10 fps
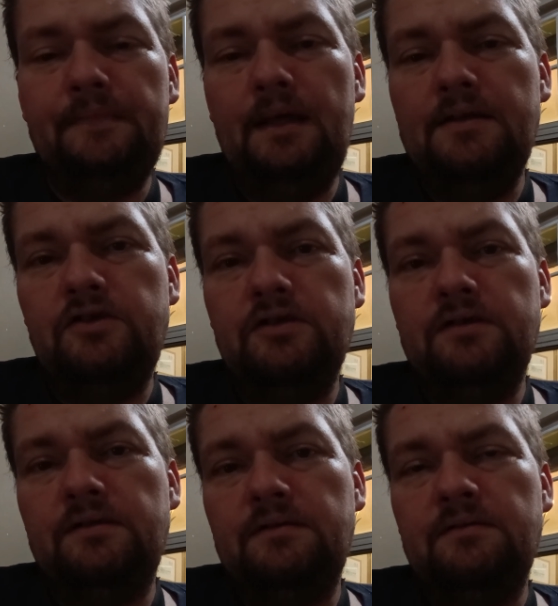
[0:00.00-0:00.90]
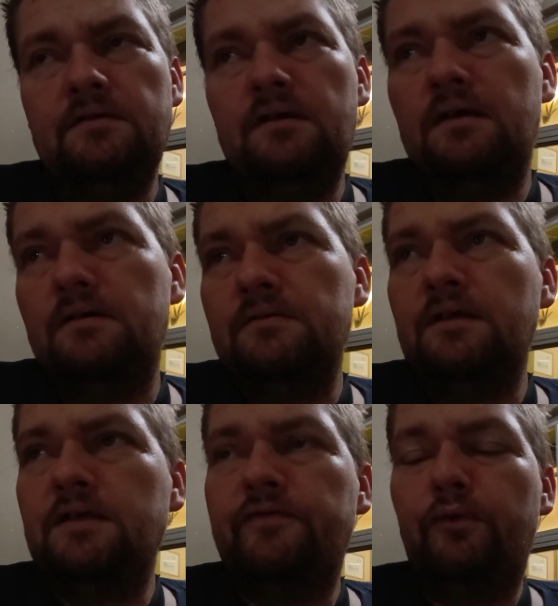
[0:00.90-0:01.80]
it's just,
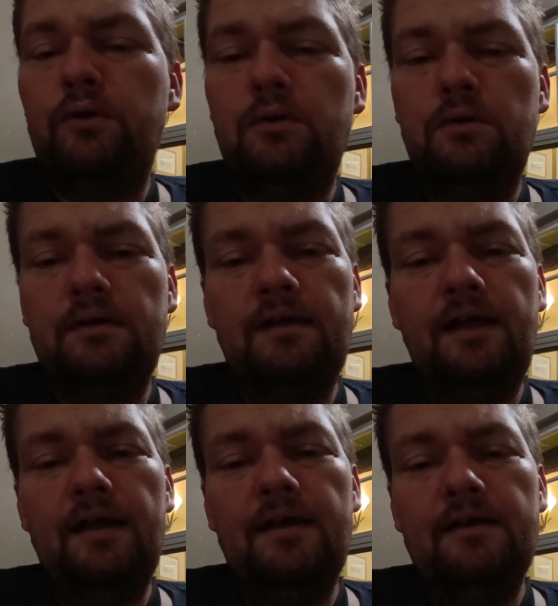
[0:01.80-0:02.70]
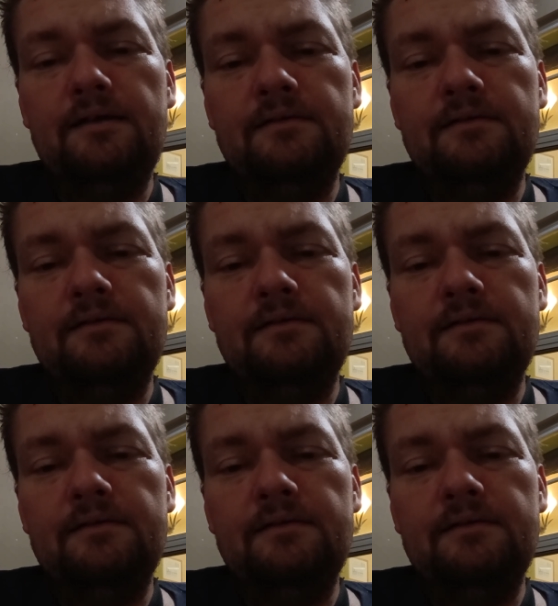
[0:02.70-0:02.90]
this forlorn guy